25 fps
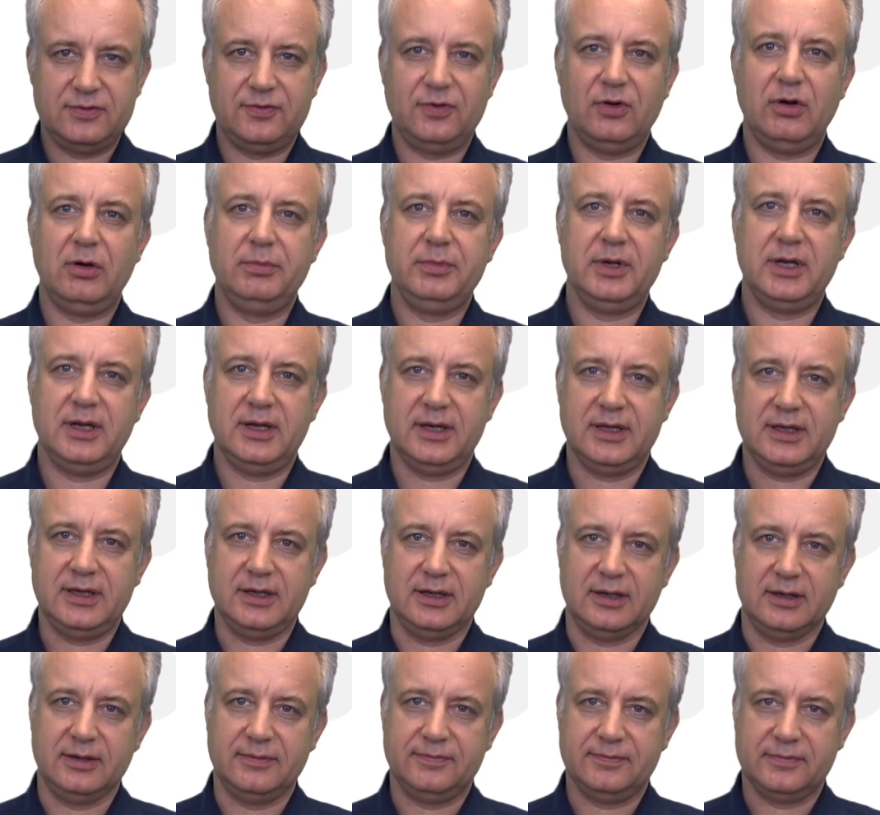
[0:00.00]
formula
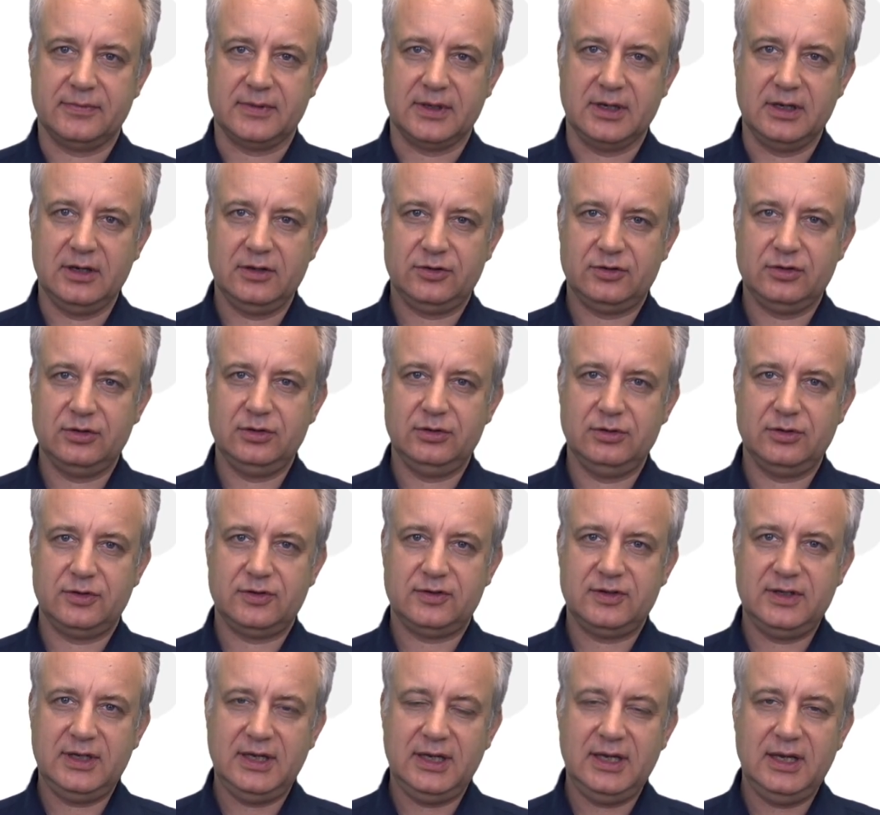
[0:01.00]
here. Yeah? So you
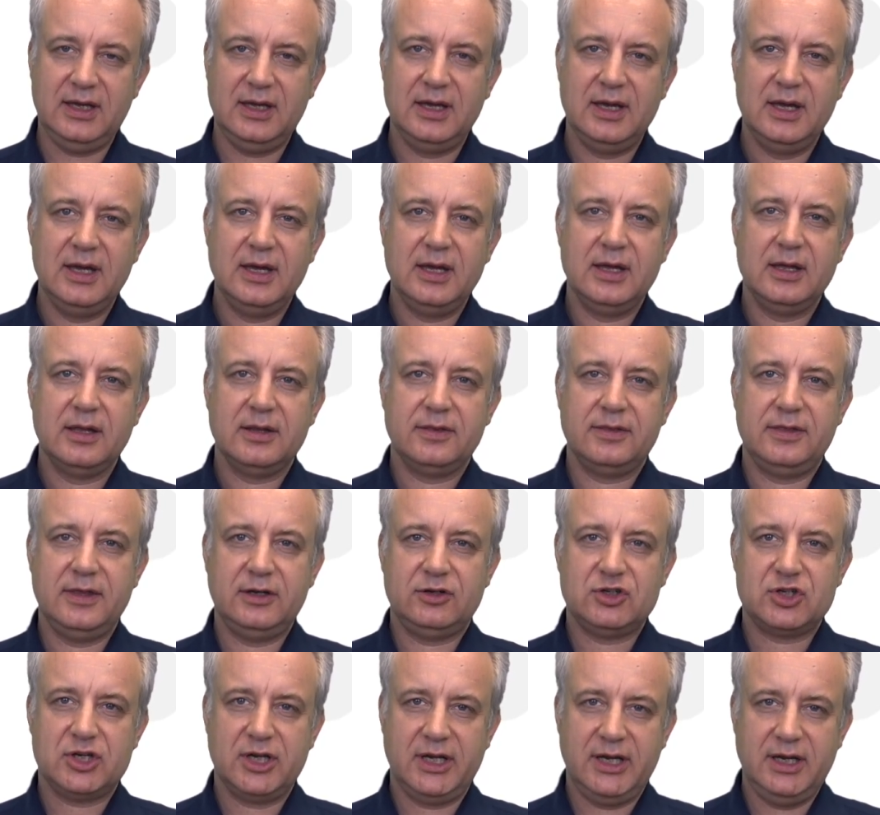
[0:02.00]
see the
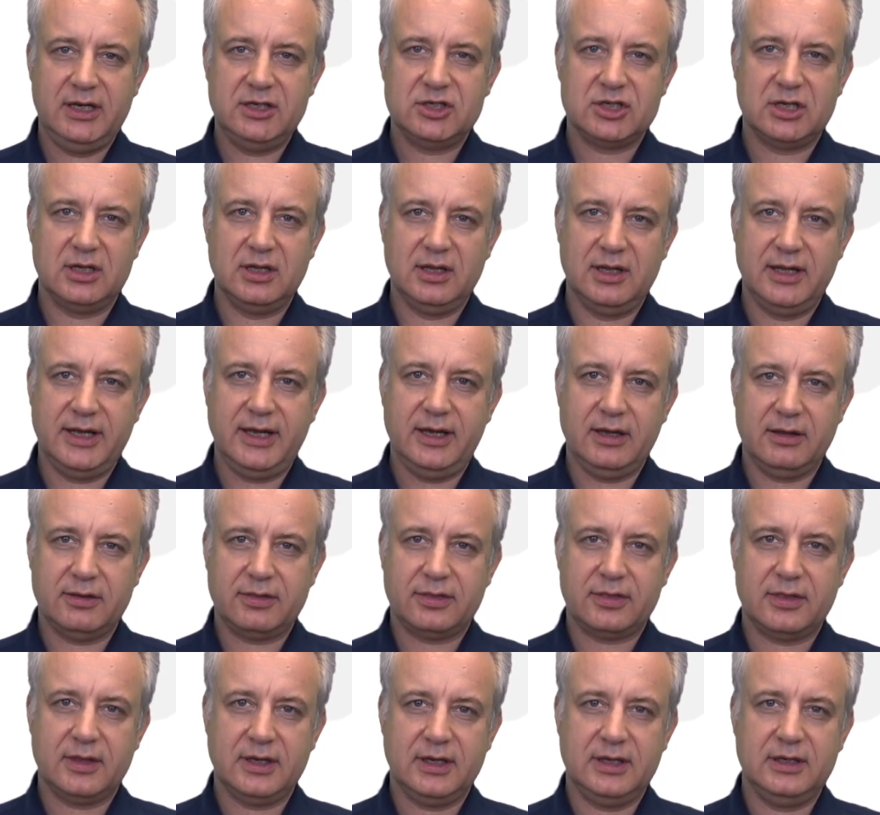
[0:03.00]
change in
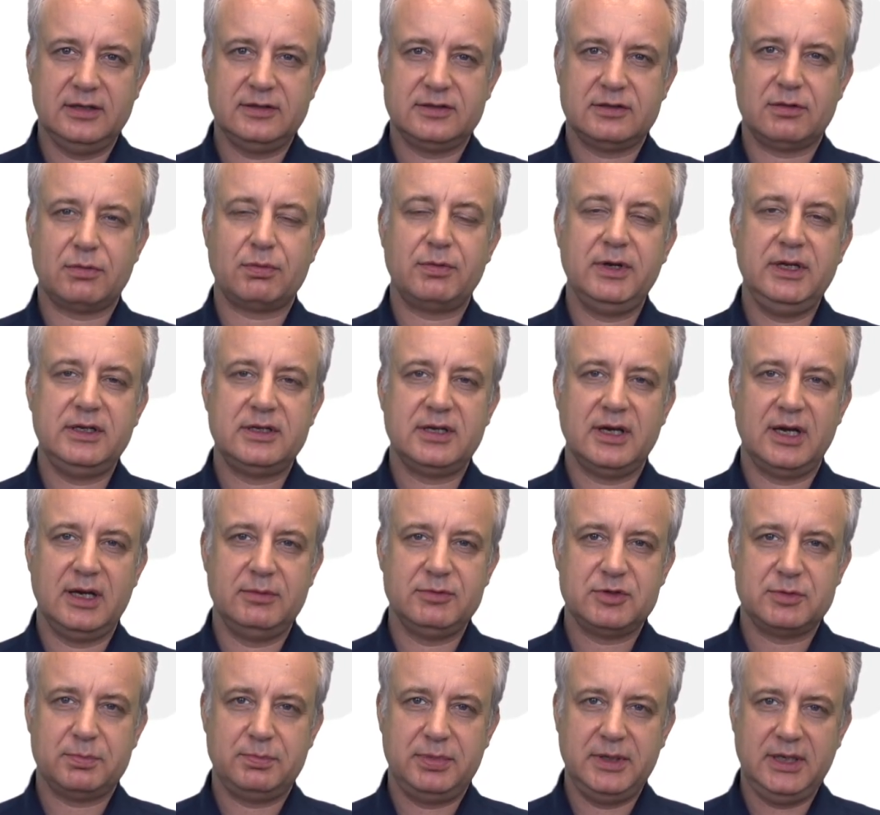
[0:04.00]
length is 3
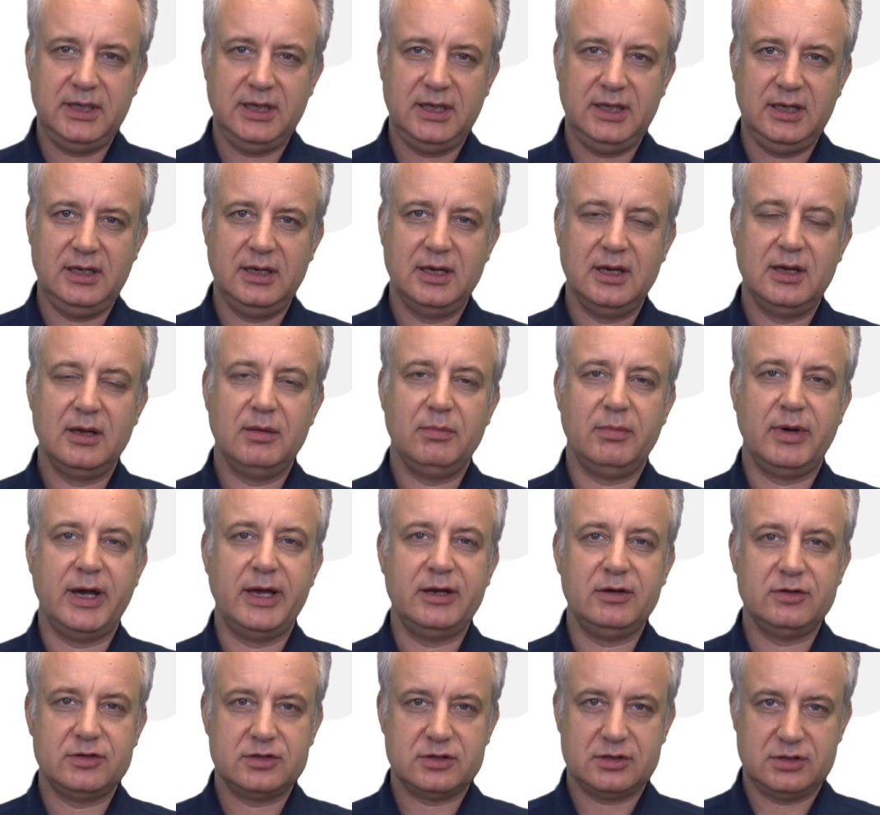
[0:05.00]
times P
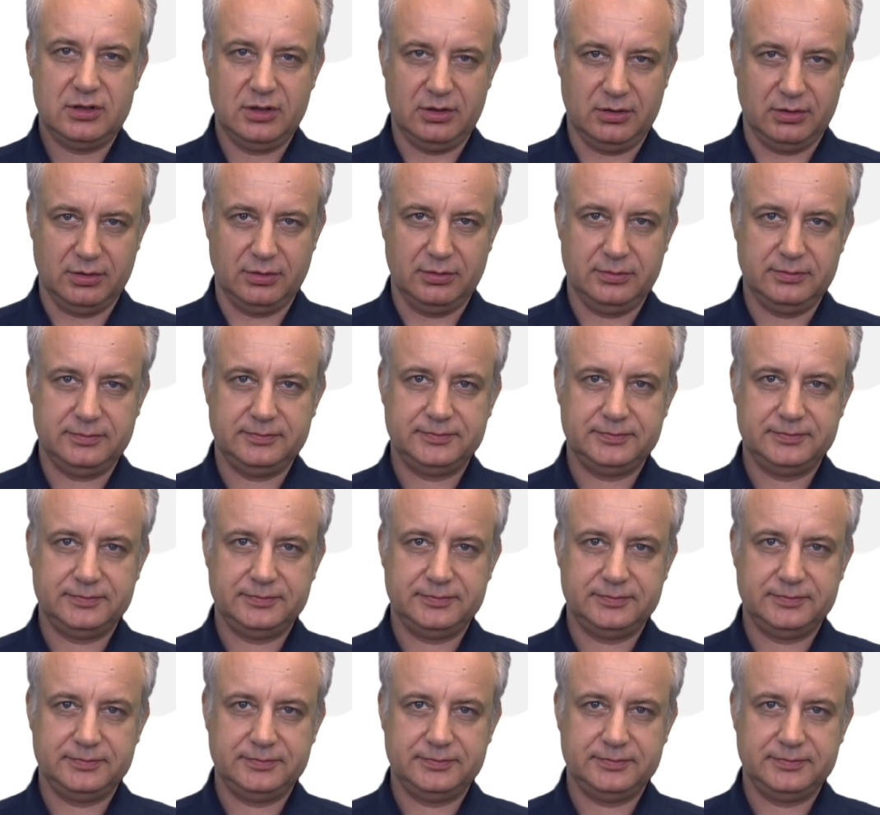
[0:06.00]
minus 2.